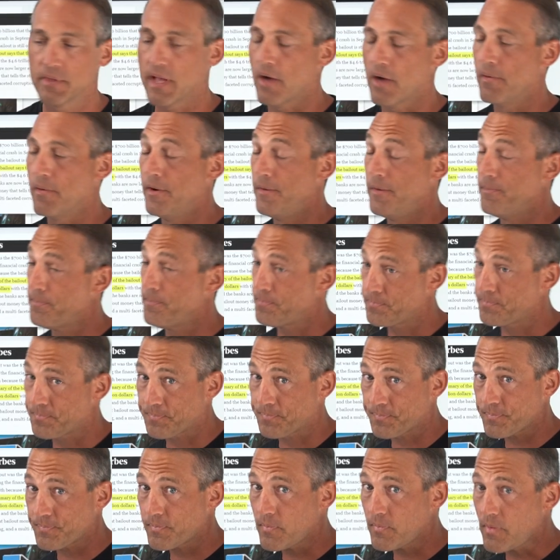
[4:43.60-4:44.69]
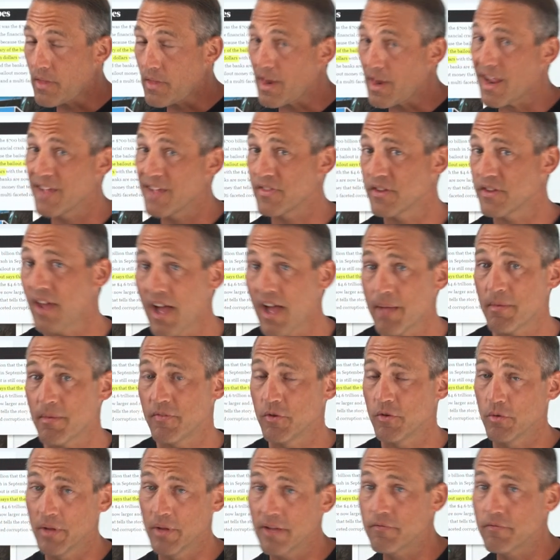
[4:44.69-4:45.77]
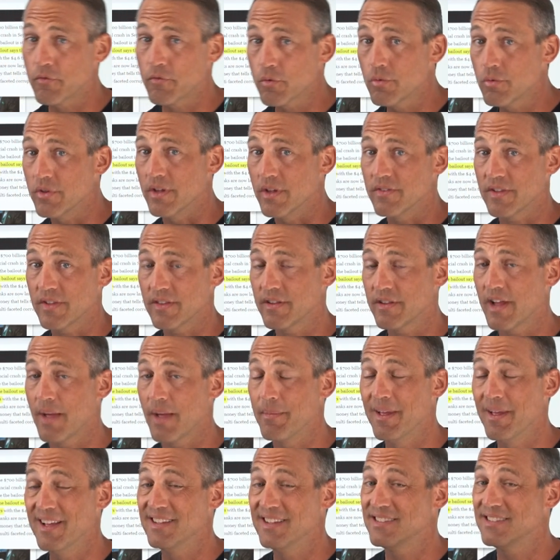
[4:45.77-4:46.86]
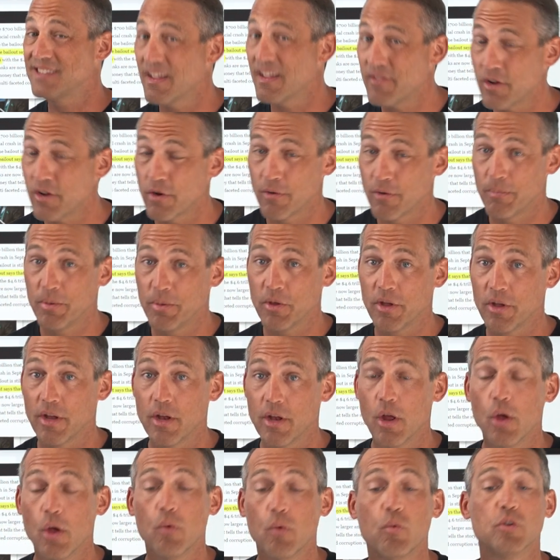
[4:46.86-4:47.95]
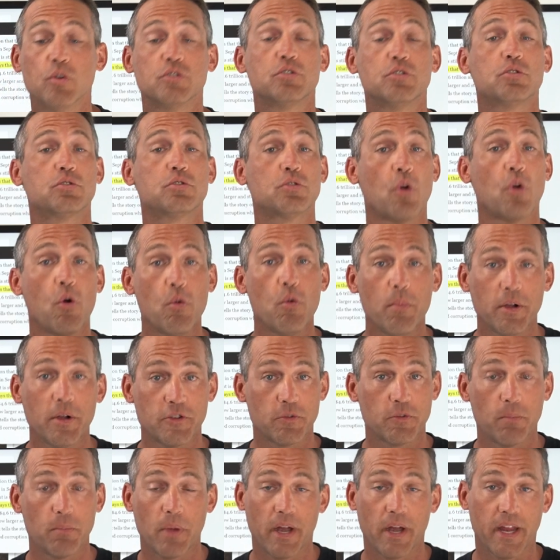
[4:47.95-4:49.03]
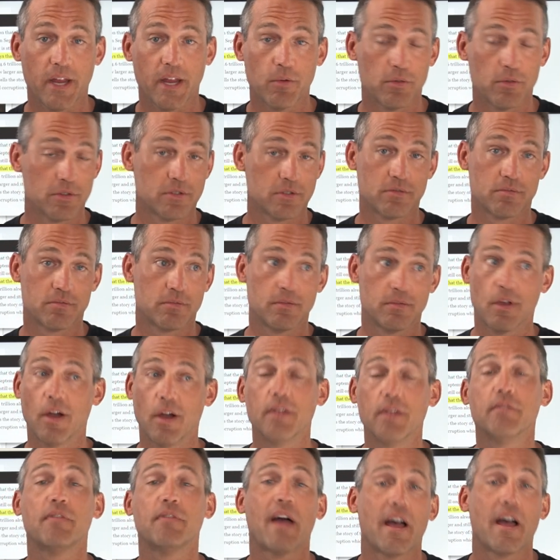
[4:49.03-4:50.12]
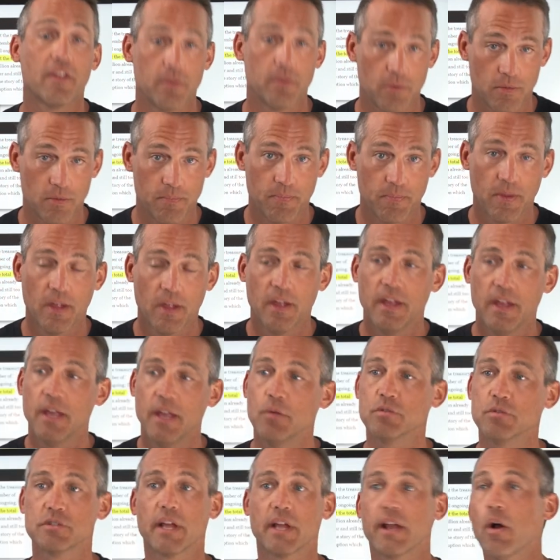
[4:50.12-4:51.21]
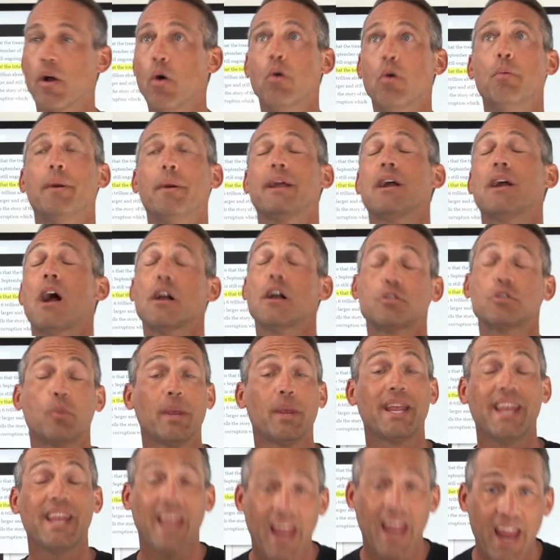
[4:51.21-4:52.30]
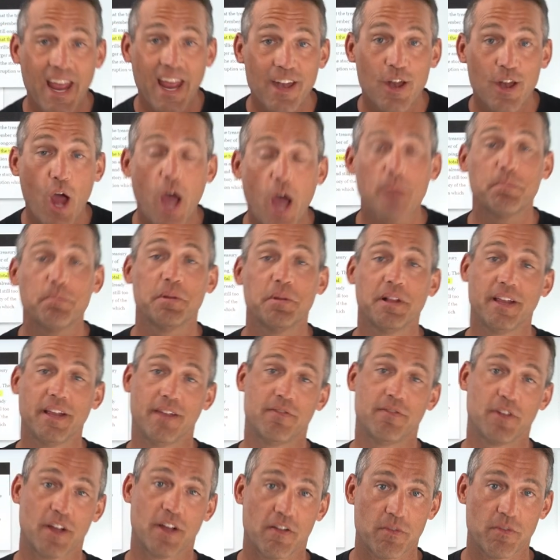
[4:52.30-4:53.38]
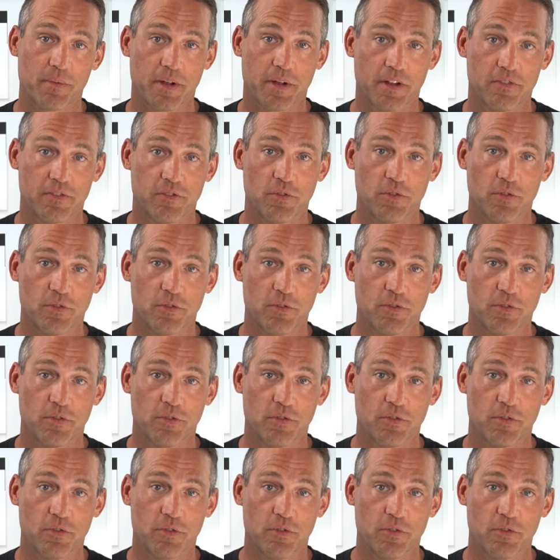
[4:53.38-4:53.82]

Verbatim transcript: Now, at the time, if you lived through this, at the time, $700 billion was so much money, it was unfathomable. It was like, oh my gosh, we cannot believe the government